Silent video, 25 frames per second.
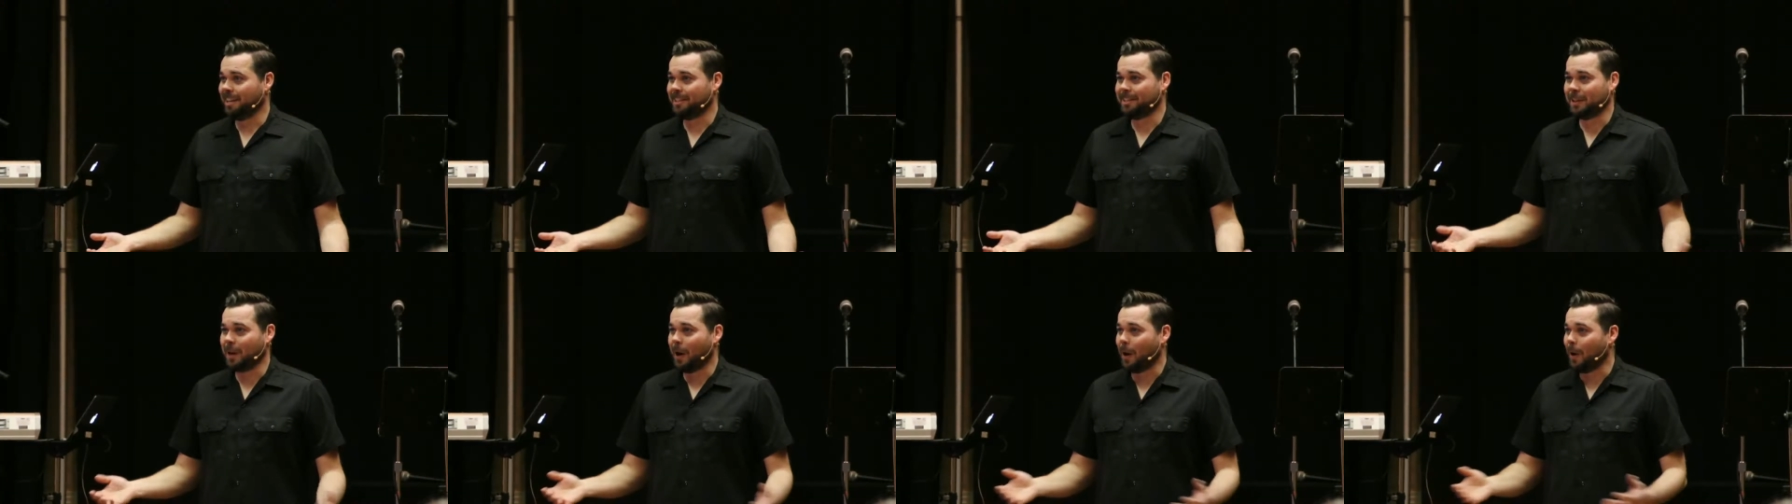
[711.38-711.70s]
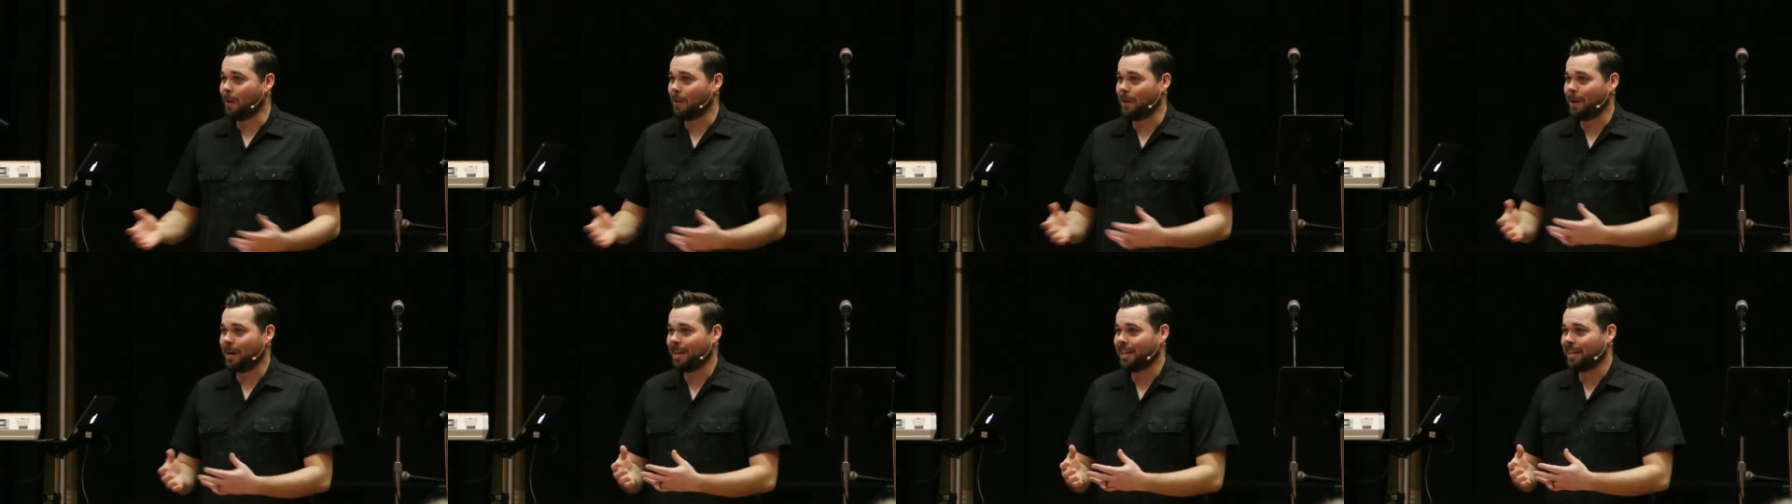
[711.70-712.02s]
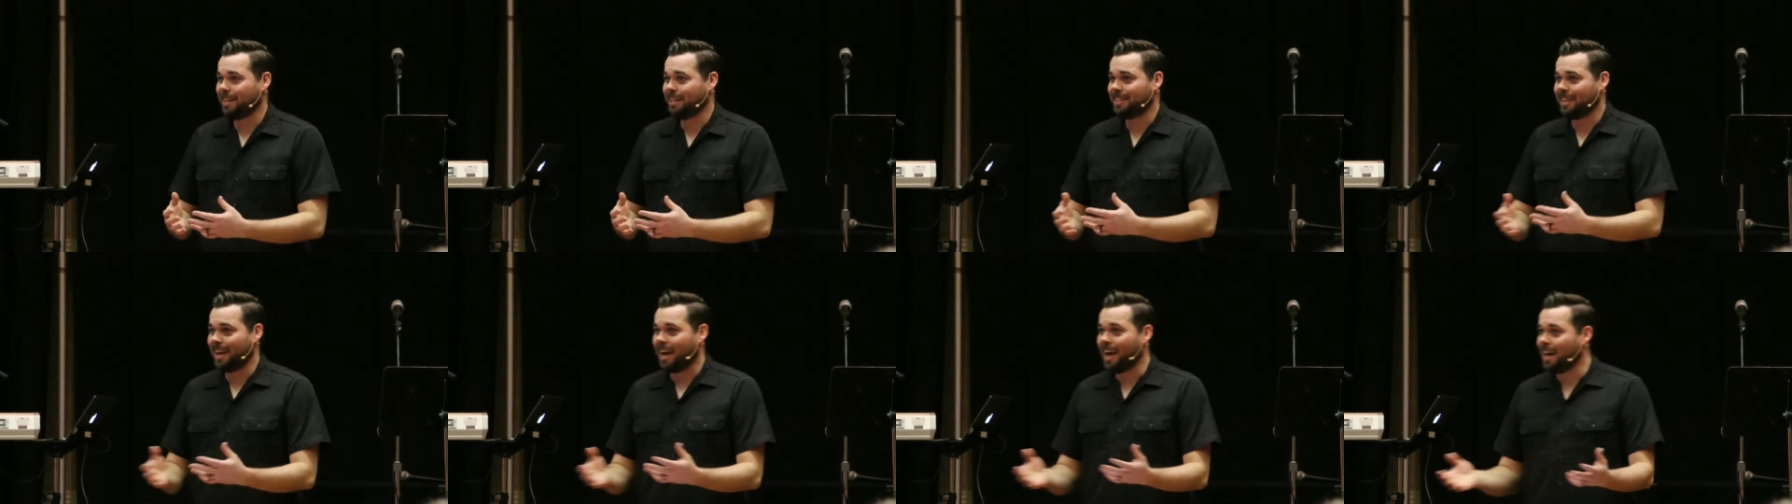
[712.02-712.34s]
it's
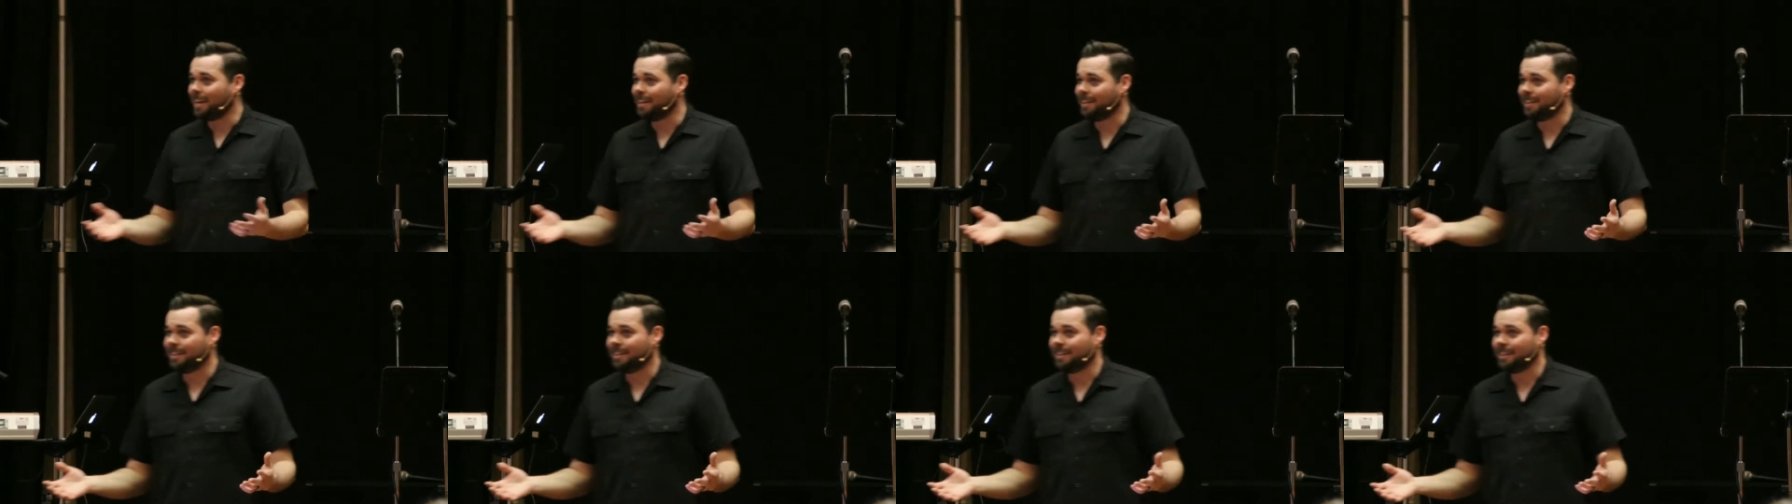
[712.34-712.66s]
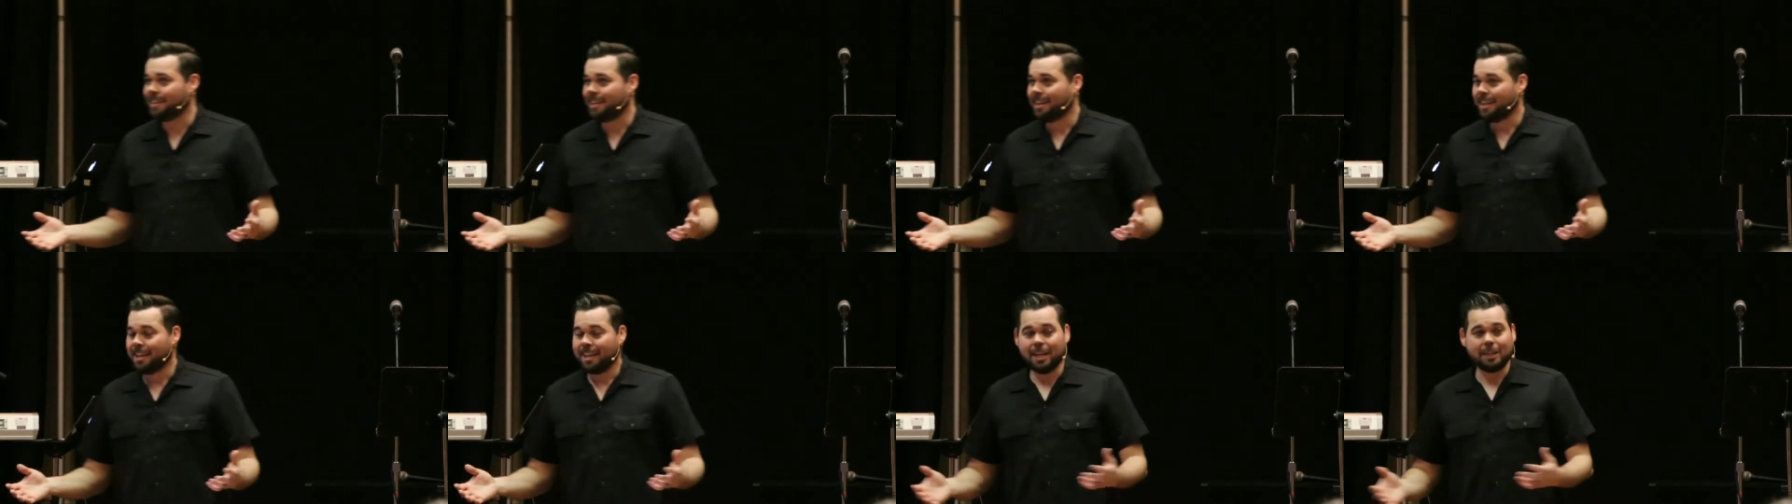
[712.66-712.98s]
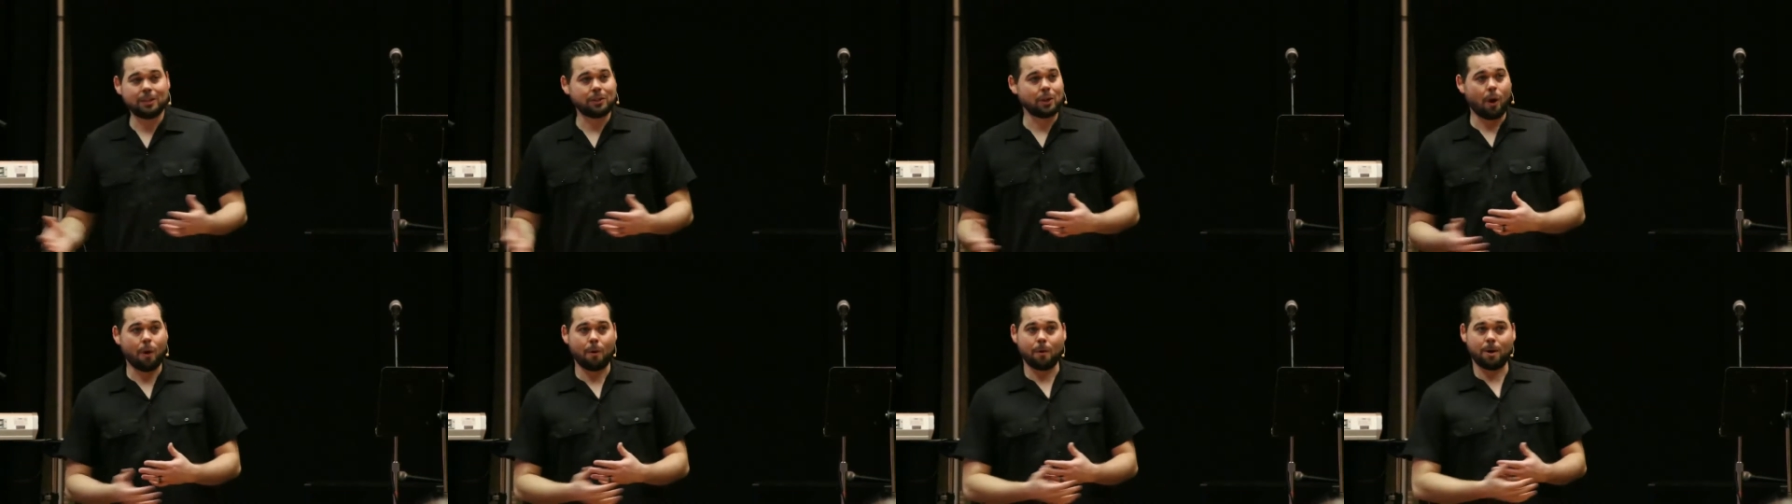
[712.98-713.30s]
already done.
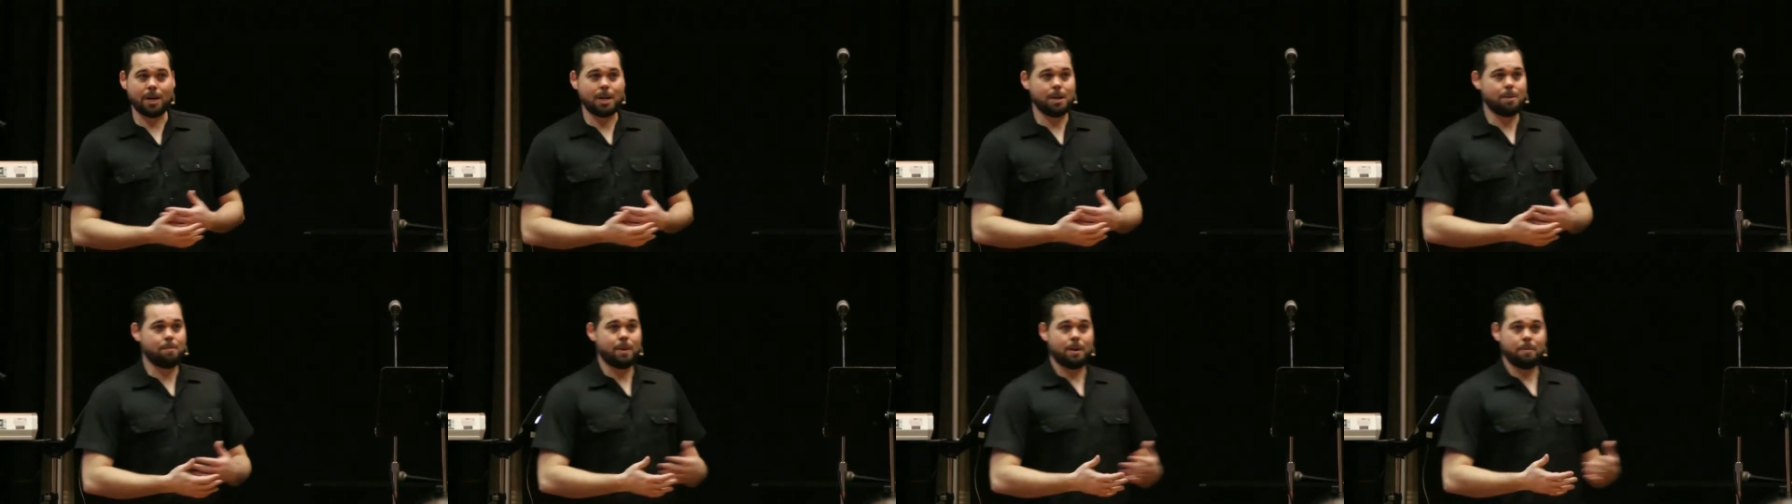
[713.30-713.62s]
It's already